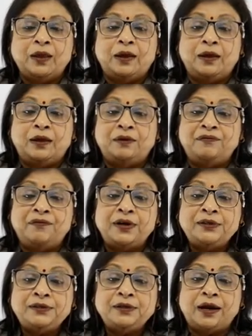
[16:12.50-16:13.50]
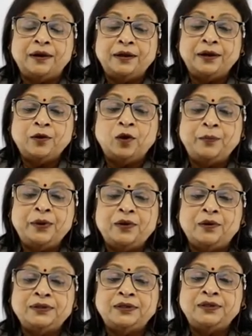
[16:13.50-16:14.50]
Uh, first, under economic
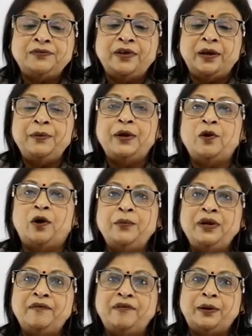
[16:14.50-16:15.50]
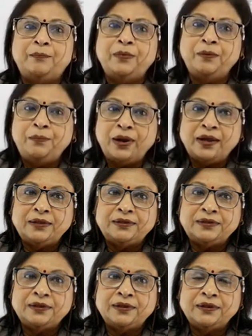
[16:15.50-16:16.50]
causes, we have economic development
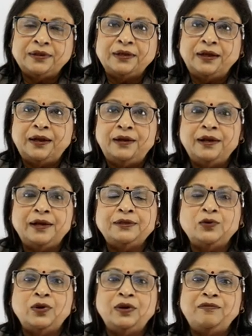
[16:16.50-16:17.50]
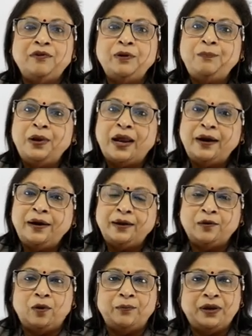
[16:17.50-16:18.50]
plans. India is going for a planned
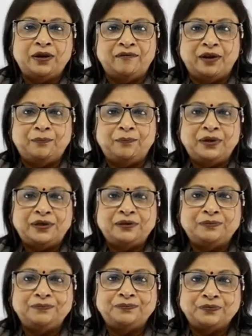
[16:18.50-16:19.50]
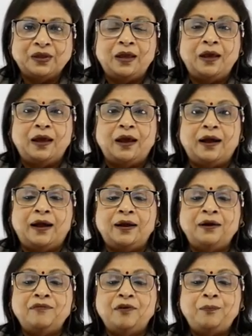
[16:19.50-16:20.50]
economic development.
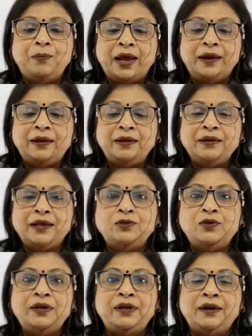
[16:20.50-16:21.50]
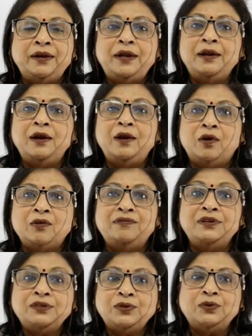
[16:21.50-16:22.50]
And for planning, naturally, they need a lot
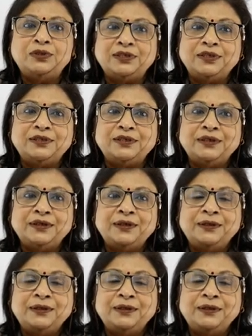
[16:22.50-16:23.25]
of resources.